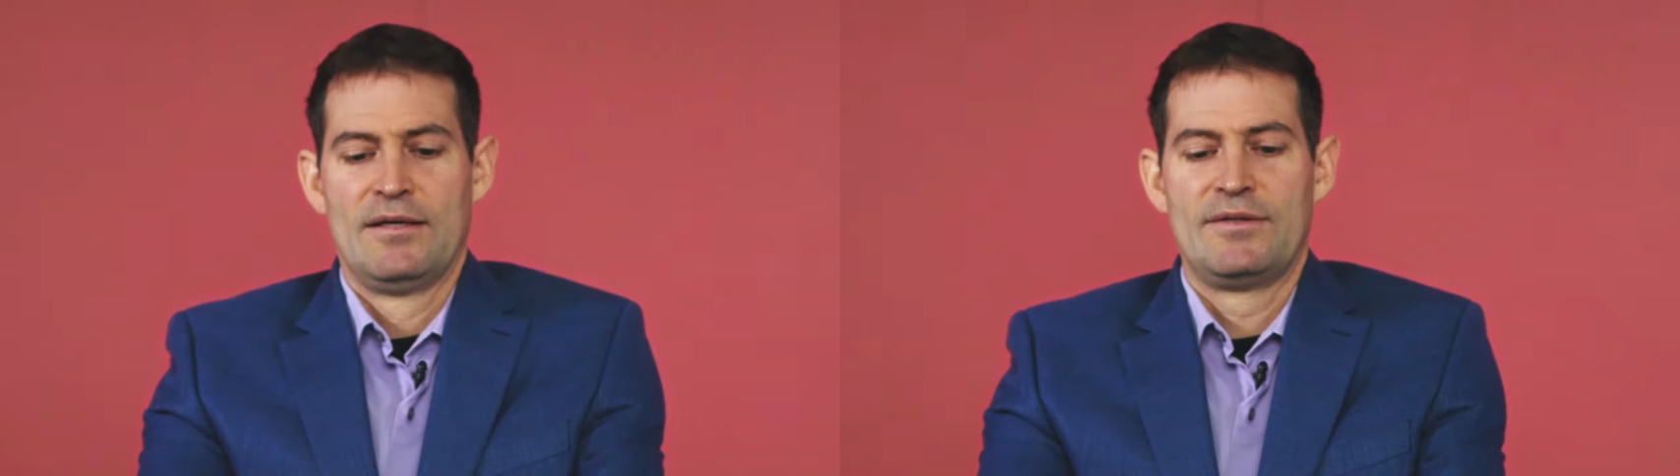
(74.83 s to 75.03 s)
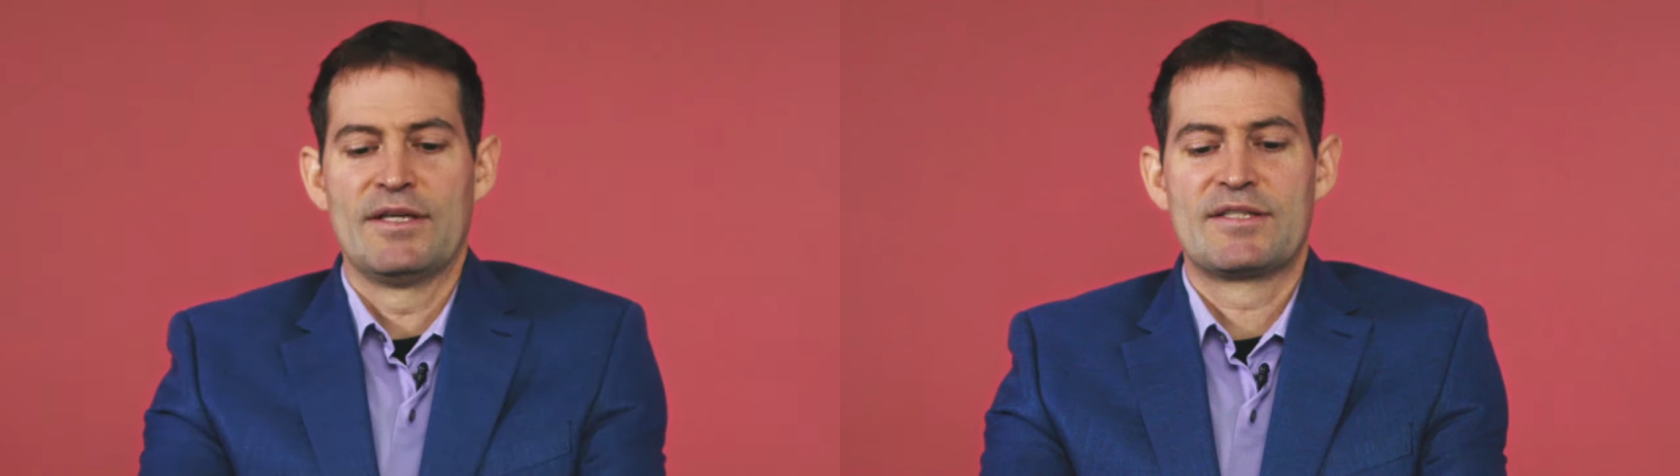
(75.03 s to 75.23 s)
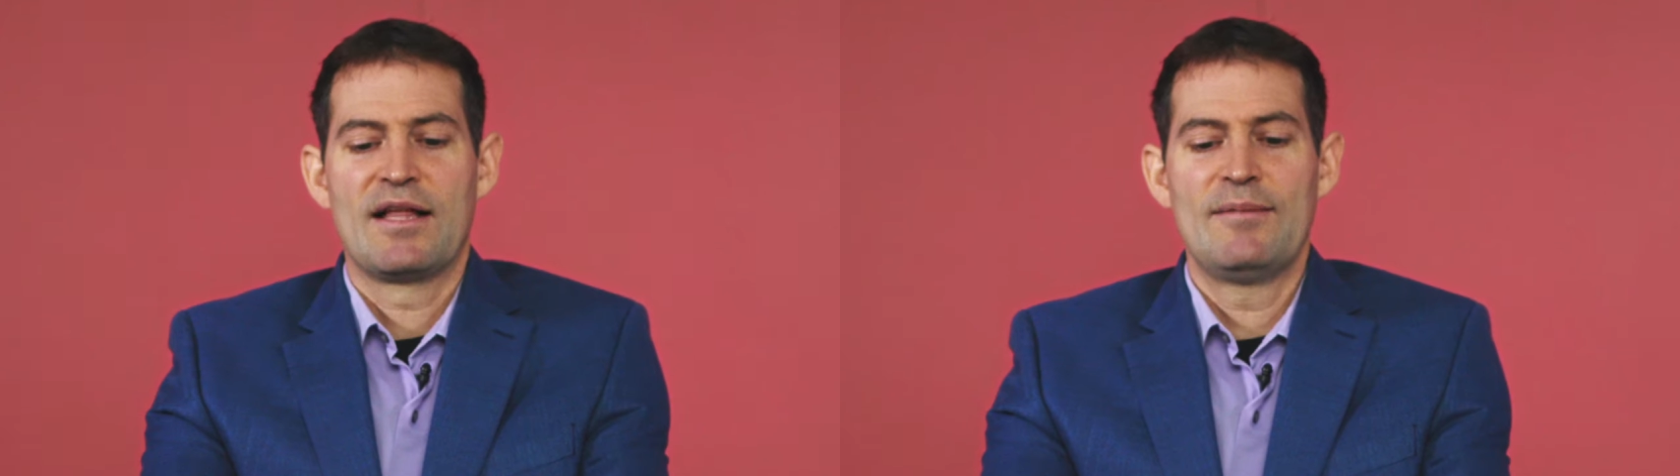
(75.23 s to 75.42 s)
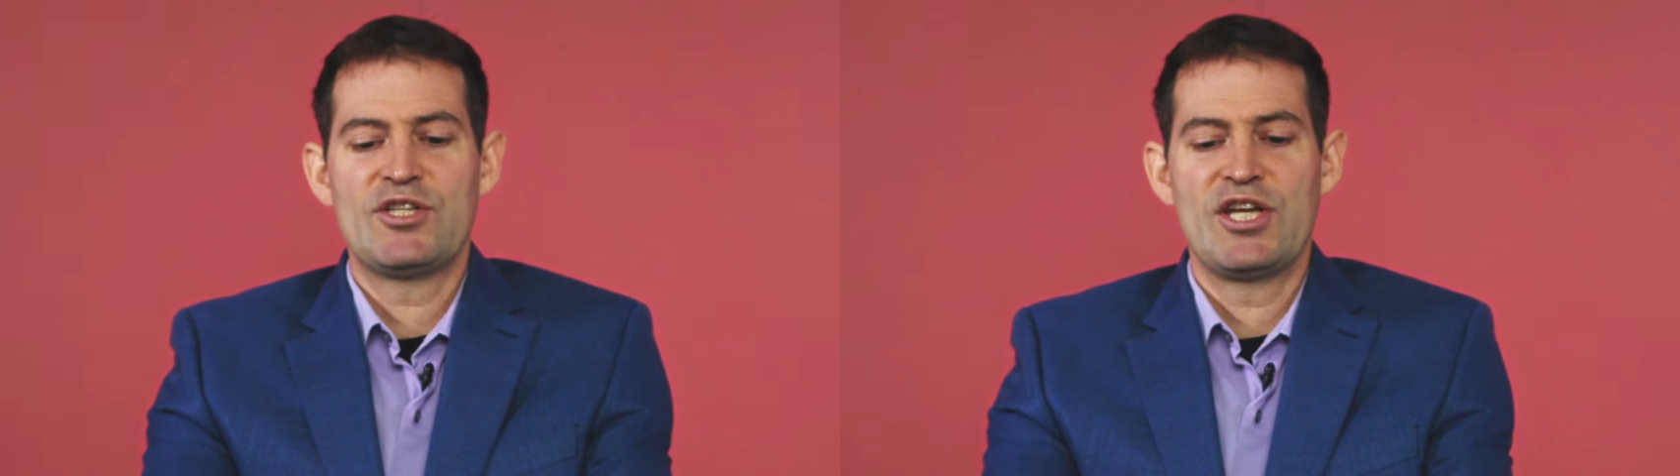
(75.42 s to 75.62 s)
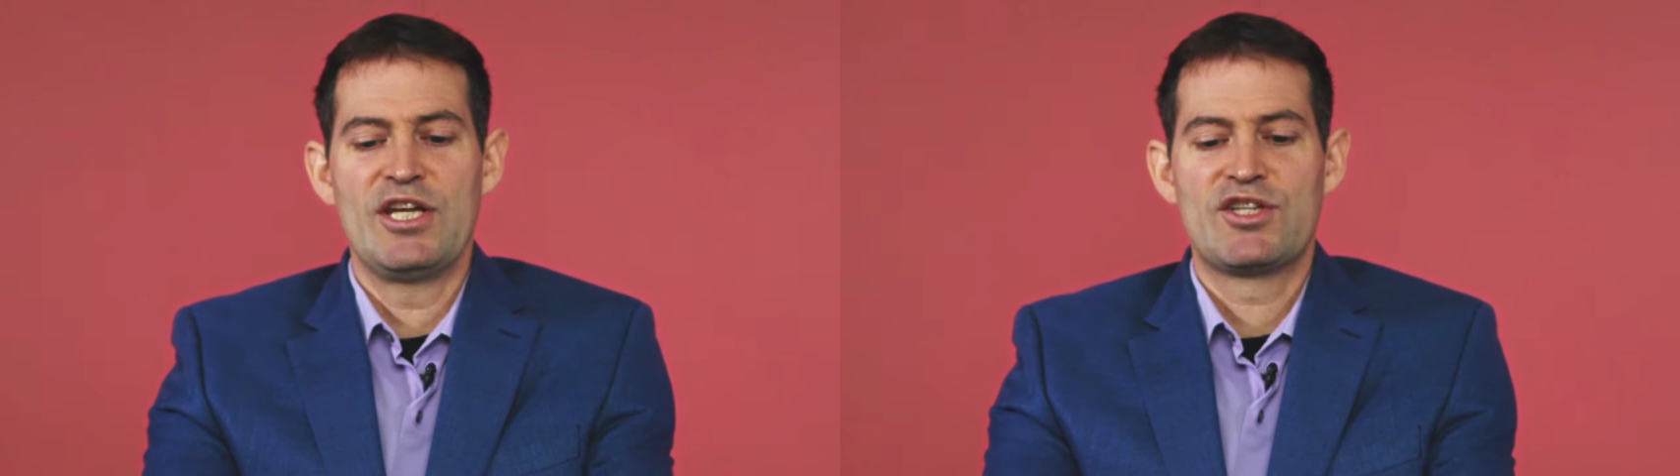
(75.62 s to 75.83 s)
does climate
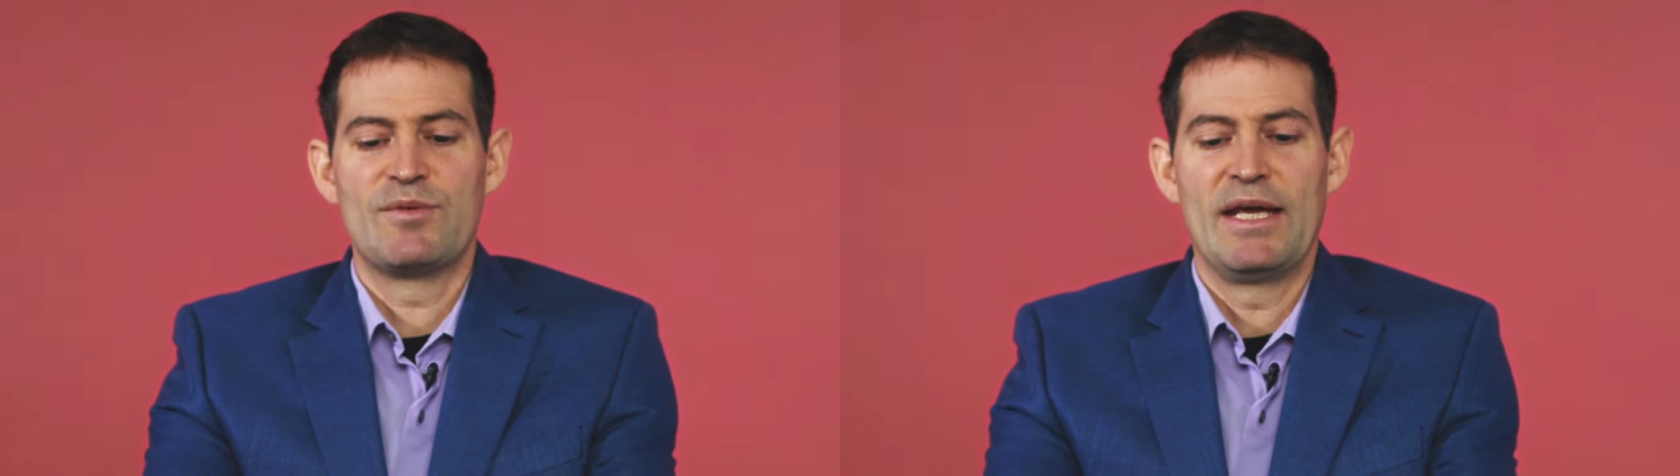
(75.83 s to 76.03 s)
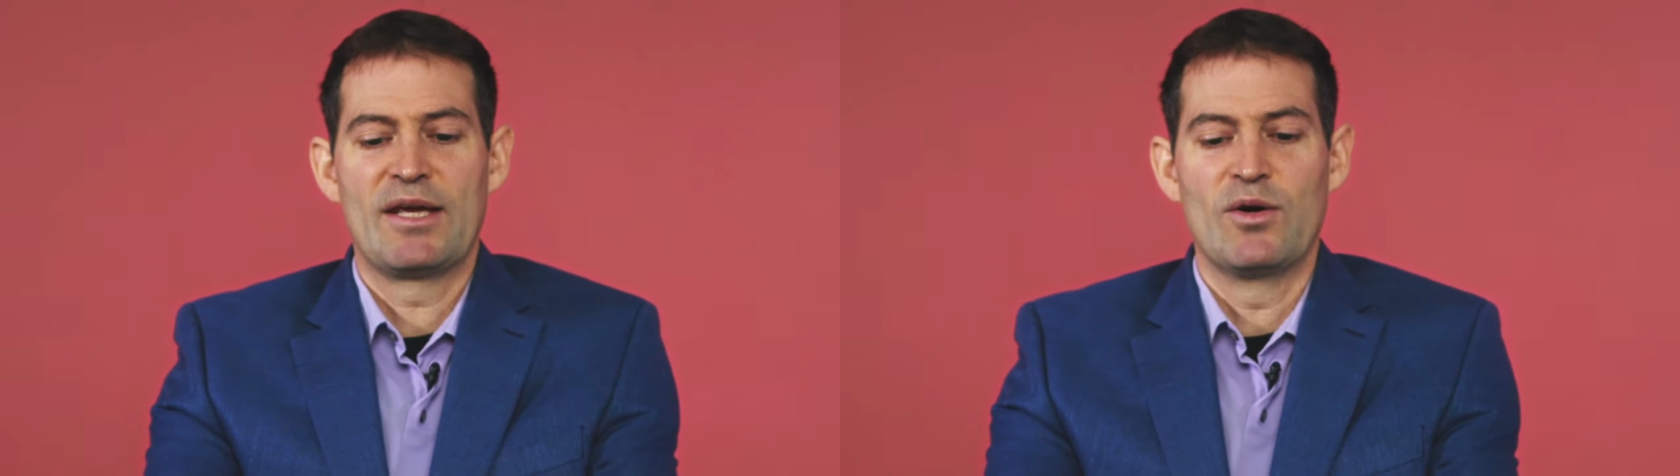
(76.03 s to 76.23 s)
change make